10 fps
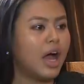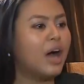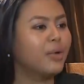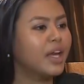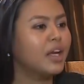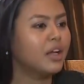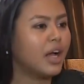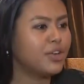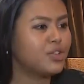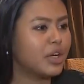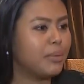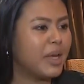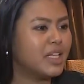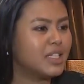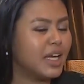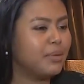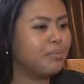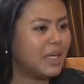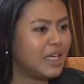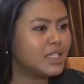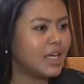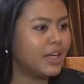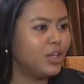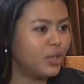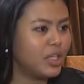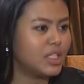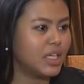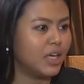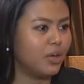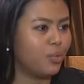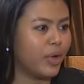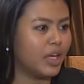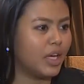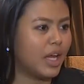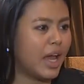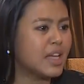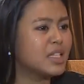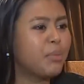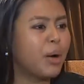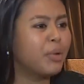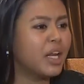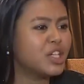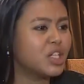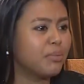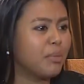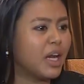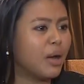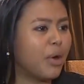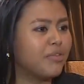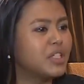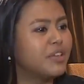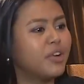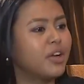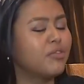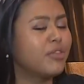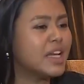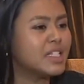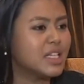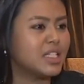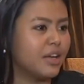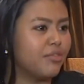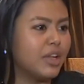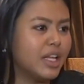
How can a country maintain peace and unity when it has a population made up of different races and